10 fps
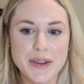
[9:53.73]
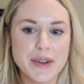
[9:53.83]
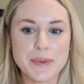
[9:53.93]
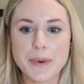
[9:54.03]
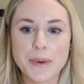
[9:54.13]

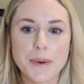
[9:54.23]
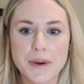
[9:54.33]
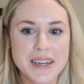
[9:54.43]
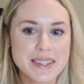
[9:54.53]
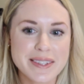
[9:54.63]

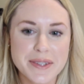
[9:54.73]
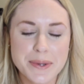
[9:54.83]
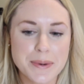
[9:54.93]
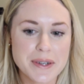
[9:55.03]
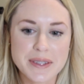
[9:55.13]
abhorrence
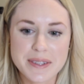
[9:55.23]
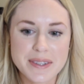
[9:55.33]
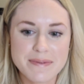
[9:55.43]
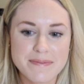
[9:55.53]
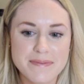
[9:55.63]

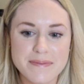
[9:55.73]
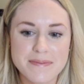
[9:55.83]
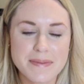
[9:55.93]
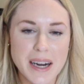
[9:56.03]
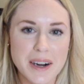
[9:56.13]
towards
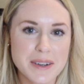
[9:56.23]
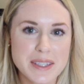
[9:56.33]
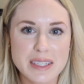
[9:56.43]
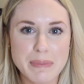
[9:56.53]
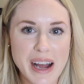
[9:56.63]
her
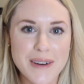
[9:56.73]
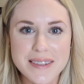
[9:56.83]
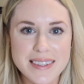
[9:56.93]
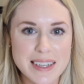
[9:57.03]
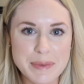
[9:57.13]

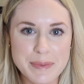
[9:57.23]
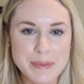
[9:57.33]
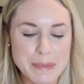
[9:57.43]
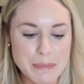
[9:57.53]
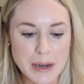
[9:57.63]
spouse that
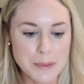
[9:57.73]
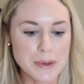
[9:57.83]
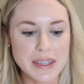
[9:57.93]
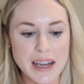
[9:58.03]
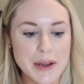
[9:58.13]

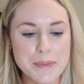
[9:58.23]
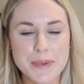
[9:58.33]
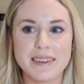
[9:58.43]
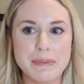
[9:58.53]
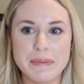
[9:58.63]
bubbled up
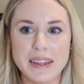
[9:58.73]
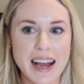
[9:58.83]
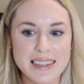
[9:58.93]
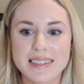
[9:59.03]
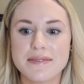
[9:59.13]
the
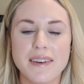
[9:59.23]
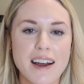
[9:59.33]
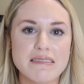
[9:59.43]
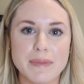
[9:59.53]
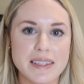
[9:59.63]
last
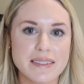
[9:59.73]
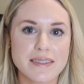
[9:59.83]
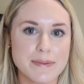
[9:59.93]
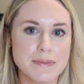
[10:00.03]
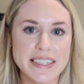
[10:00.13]
5 months
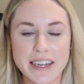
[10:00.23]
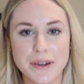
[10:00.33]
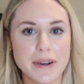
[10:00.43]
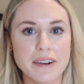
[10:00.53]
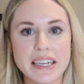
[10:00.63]
from
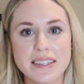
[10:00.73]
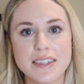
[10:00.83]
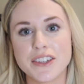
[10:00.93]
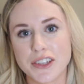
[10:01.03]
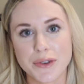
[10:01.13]
January to
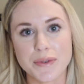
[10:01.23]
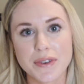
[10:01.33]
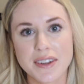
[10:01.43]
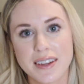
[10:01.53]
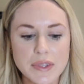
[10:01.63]

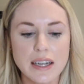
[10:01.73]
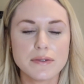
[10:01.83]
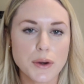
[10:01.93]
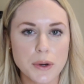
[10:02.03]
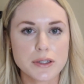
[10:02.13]
June.
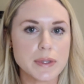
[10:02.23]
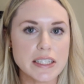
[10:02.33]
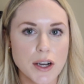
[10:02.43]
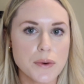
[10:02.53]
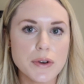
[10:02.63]
Of course, we
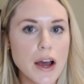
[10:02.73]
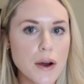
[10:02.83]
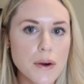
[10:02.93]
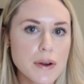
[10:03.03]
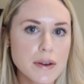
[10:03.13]
don't
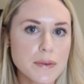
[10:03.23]
know